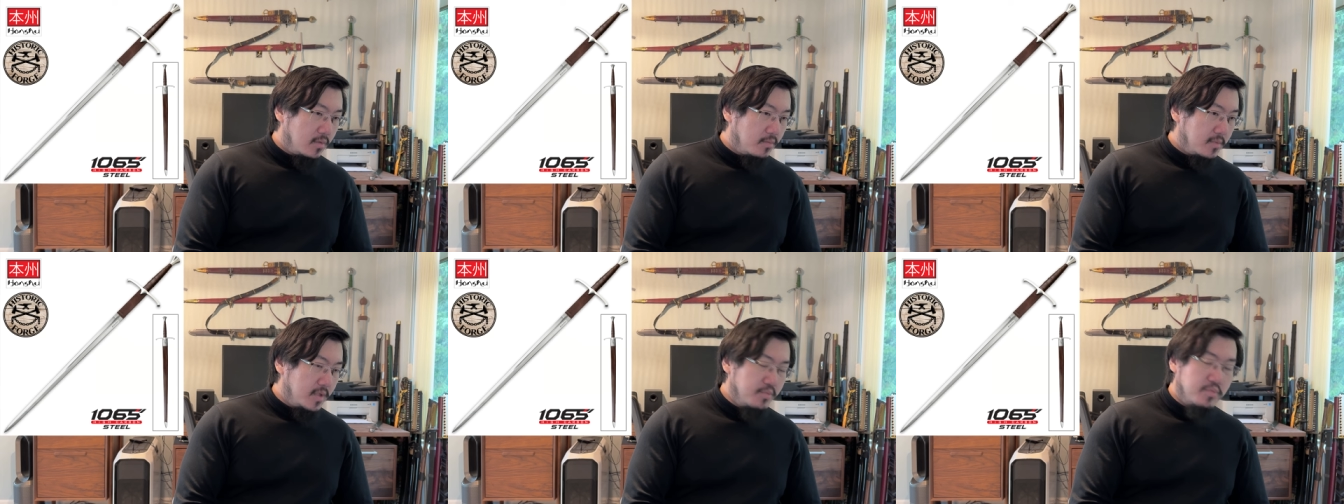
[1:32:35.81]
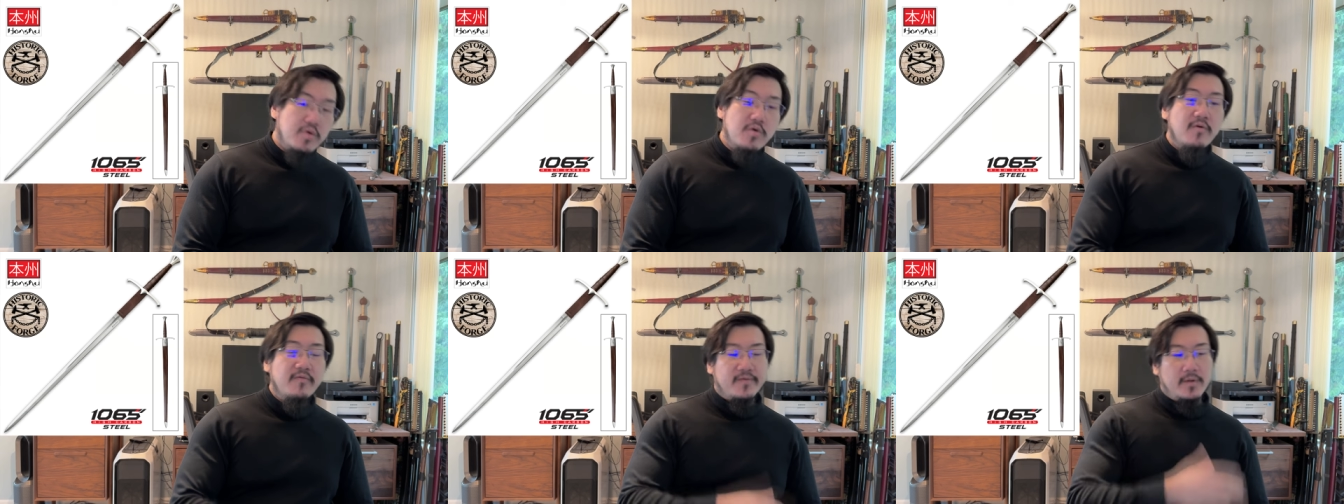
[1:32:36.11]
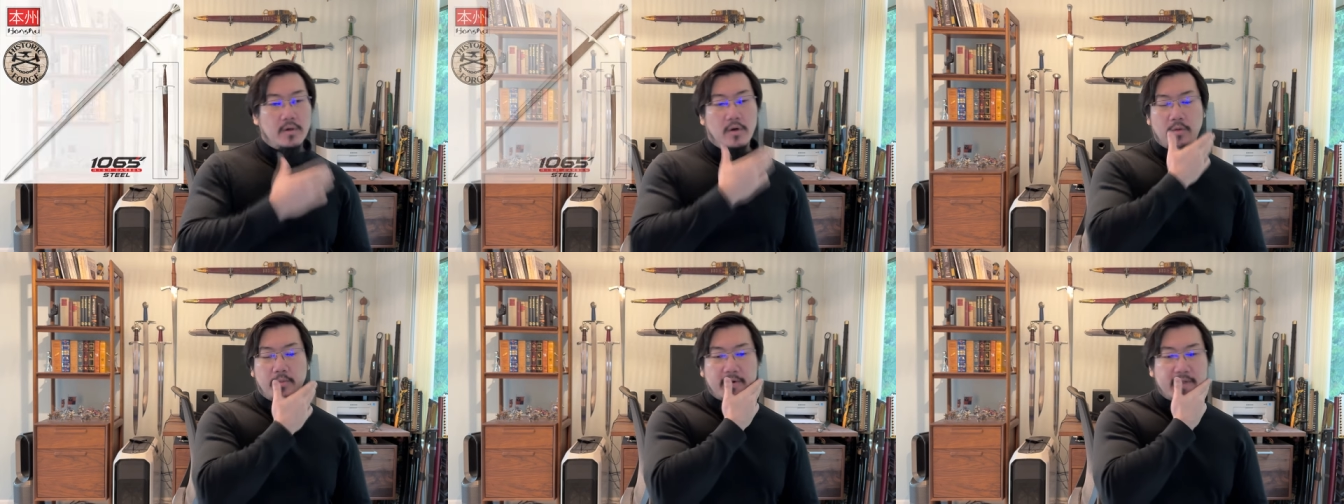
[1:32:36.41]
improved
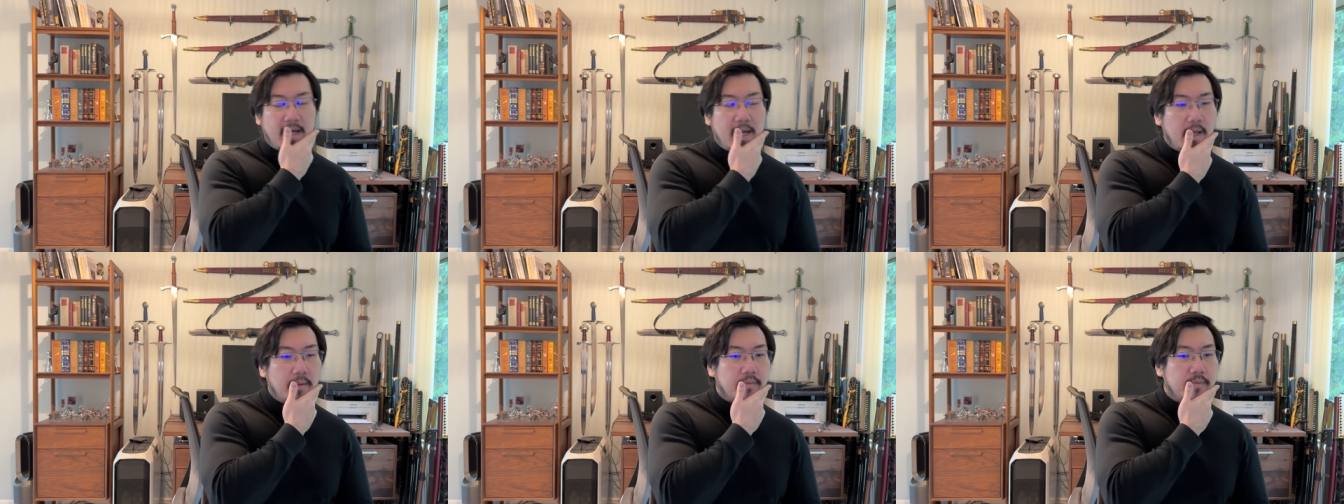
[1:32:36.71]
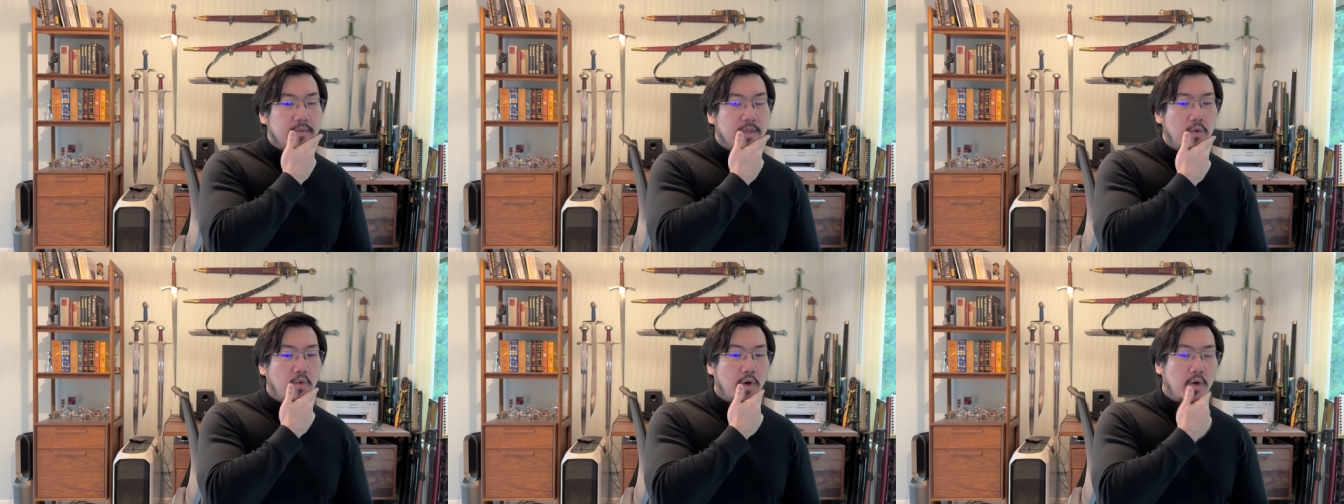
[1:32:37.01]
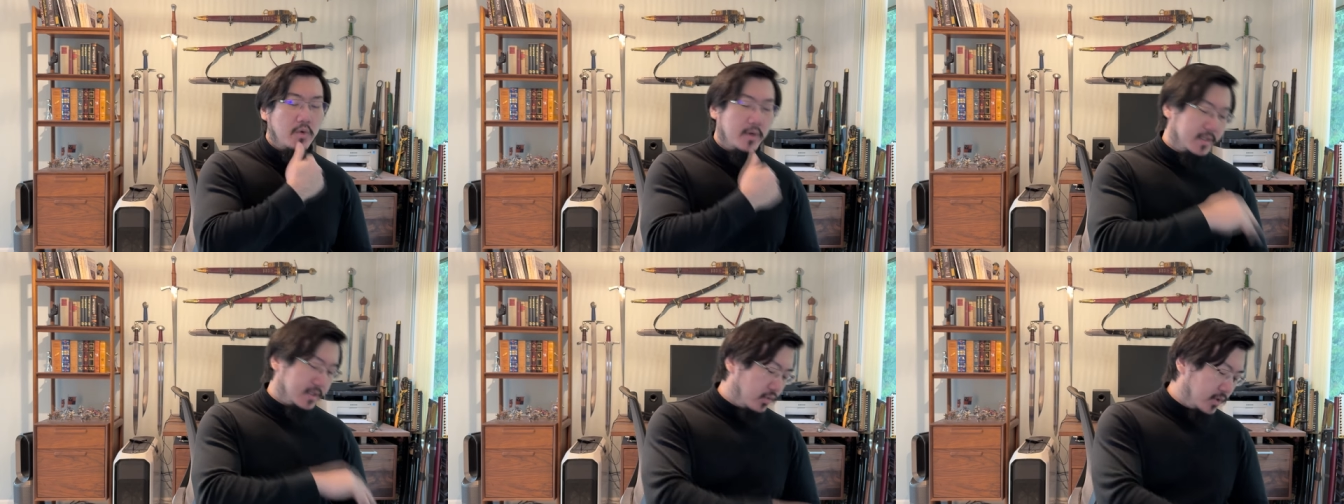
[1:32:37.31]
over time. They
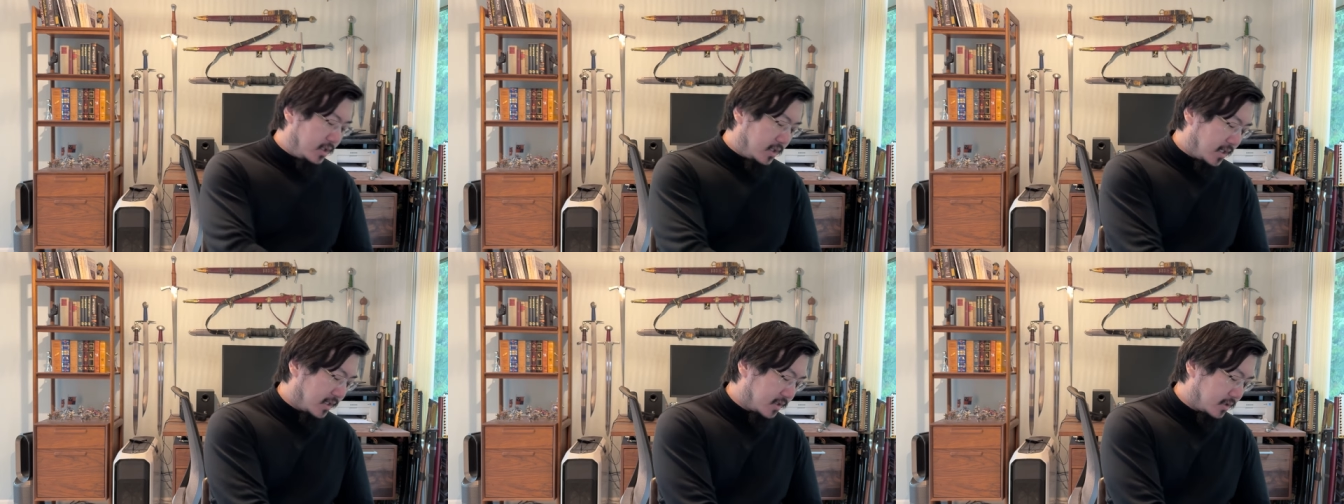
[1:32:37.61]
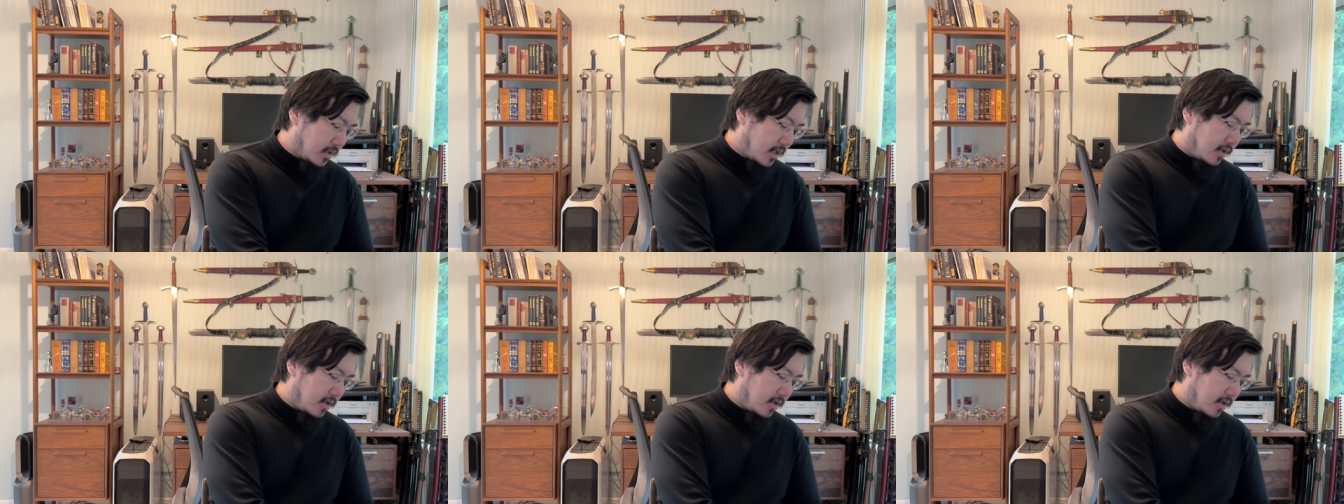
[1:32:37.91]
work with Windlass.